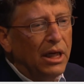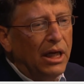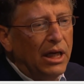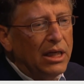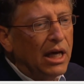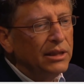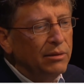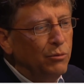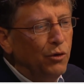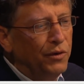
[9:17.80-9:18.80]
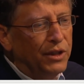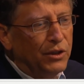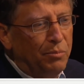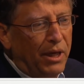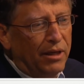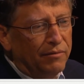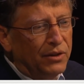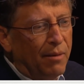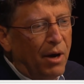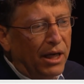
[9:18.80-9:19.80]
It doesn't move at the speed of
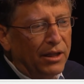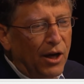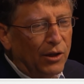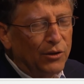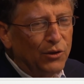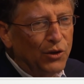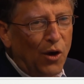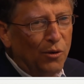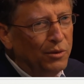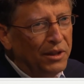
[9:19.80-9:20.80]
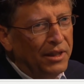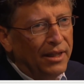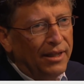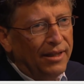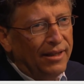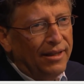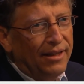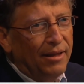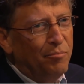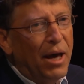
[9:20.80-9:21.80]
semiconductors, so
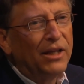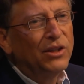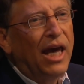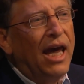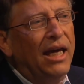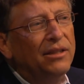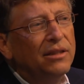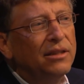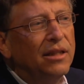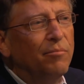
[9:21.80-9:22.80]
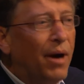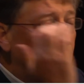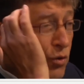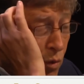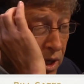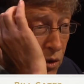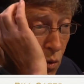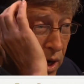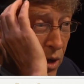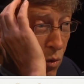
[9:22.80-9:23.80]
the best case is that by
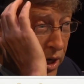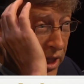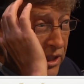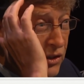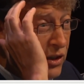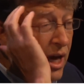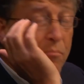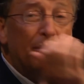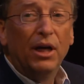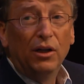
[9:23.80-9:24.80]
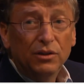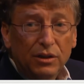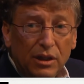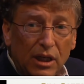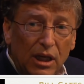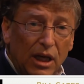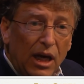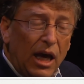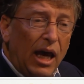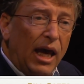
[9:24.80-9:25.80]
2020, one of these will get built,
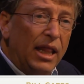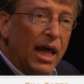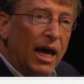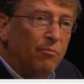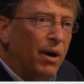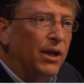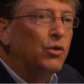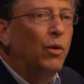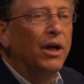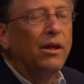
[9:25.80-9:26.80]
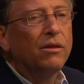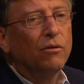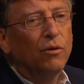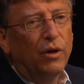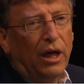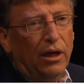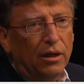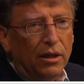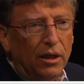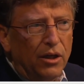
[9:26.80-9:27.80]
and then by 2030,
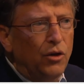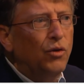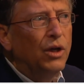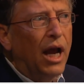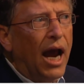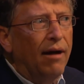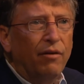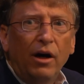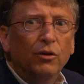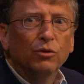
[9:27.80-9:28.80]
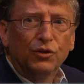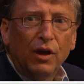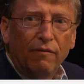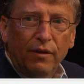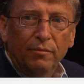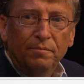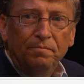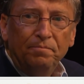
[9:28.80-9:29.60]
you could have hundreds of them.